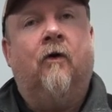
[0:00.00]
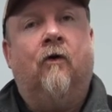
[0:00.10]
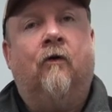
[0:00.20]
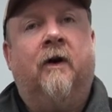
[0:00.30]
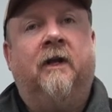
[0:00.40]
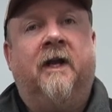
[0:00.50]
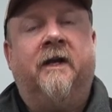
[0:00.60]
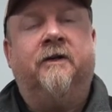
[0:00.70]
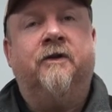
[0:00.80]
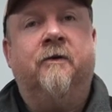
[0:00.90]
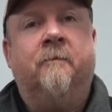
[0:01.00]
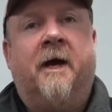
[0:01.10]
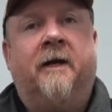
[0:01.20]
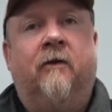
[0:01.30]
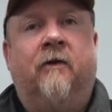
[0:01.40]
or a leader to your
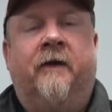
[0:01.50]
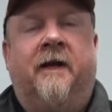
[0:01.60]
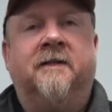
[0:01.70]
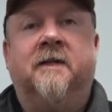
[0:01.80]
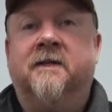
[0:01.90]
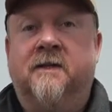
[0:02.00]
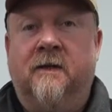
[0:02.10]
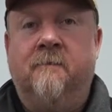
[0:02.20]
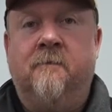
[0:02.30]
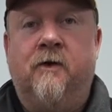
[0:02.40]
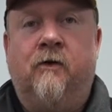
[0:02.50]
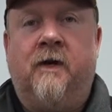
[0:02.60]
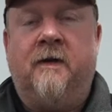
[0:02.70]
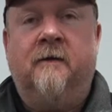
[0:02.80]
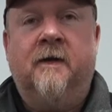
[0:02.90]
main line. That is the Slim
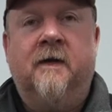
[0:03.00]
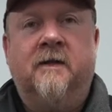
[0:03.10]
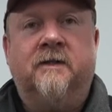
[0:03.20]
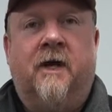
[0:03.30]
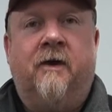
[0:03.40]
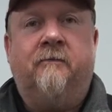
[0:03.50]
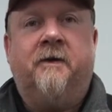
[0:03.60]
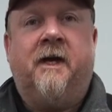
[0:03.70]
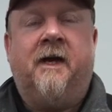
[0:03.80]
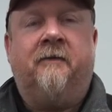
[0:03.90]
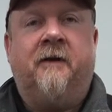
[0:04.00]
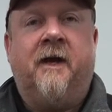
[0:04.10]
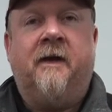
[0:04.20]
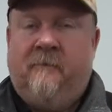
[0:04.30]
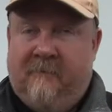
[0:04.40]
Beauty. So get out
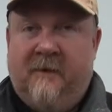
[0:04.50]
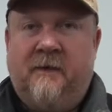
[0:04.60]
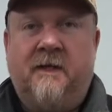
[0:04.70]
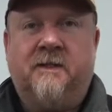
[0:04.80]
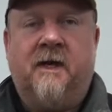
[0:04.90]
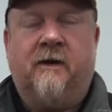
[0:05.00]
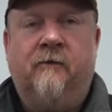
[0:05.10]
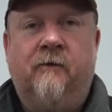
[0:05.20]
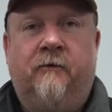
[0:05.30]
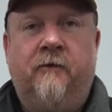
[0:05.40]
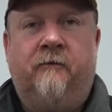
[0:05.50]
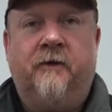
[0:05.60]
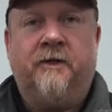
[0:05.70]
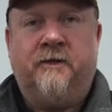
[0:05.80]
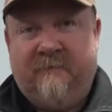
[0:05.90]
there, get stuck into a few
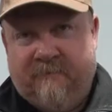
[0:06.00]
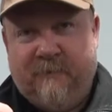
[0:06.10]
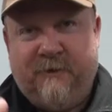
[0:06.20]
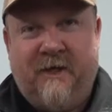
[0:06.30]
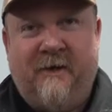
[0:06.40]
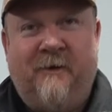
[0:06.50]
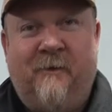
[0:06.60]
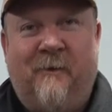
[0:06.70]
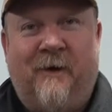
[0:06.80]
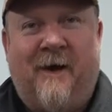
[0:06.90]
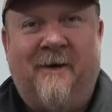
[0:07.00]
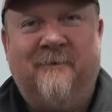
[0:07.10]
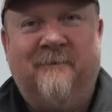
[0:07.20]
fish. We'll see you on the water.